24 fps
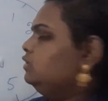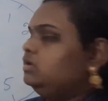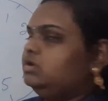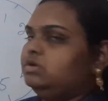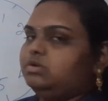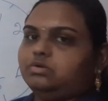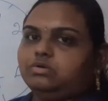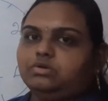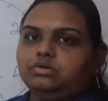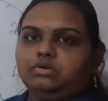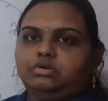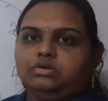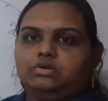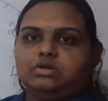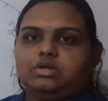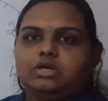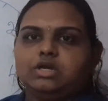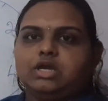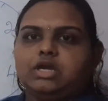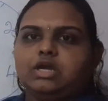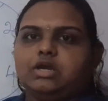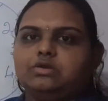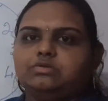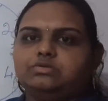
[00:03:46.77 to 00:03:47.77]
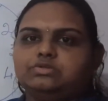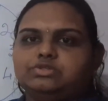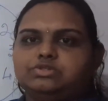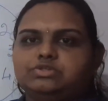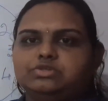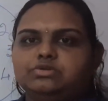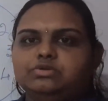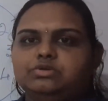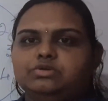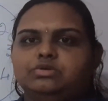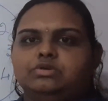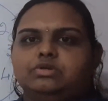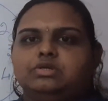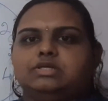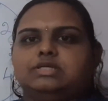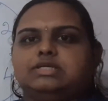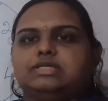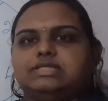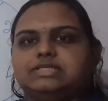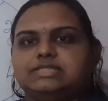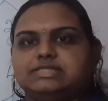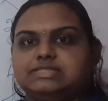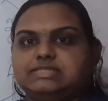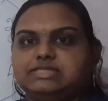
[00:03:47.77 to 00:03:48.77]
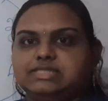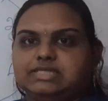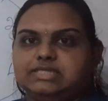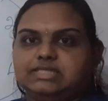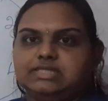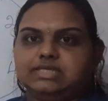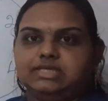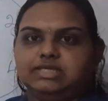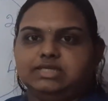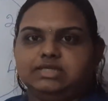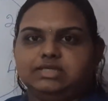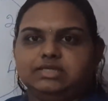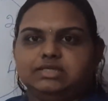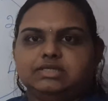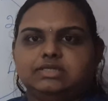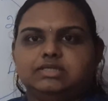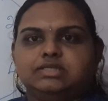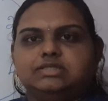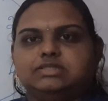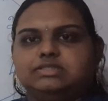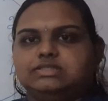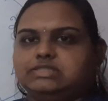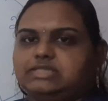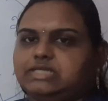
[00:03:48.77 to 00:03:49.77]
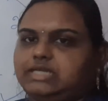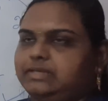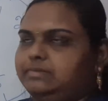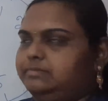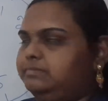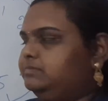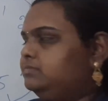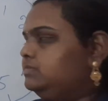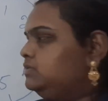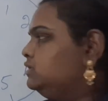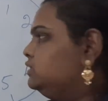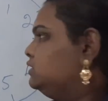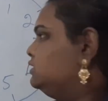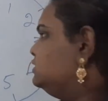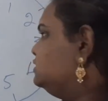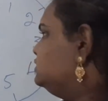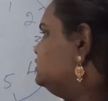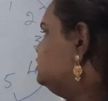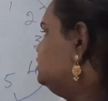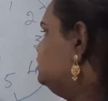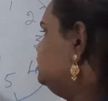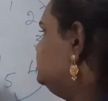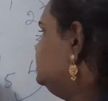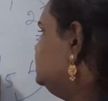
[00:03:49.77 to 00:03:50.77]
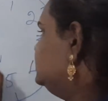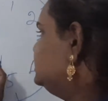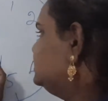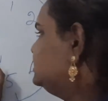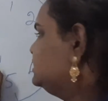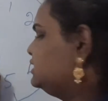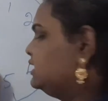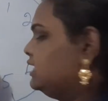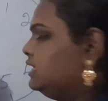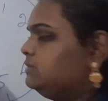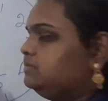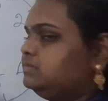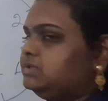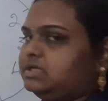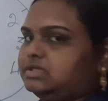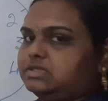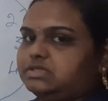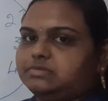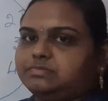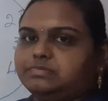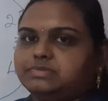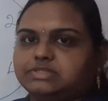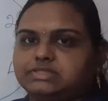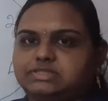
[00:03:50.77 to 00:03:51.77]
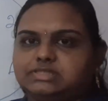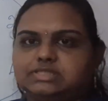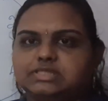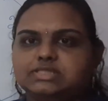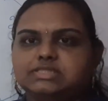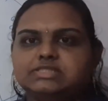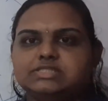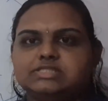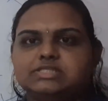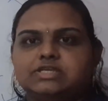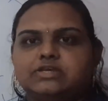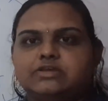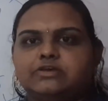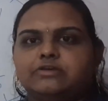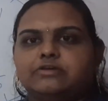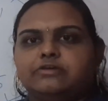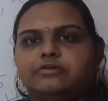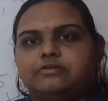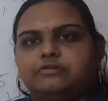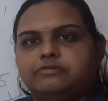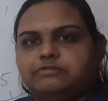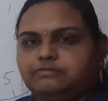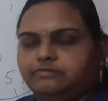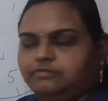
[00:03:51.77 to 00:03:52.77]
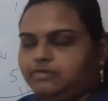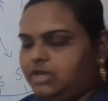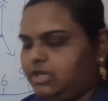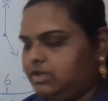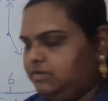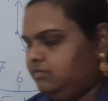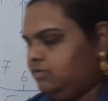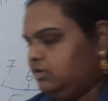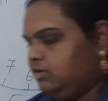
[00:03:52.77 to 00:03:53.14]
know how to see the time. So, this time that represents 5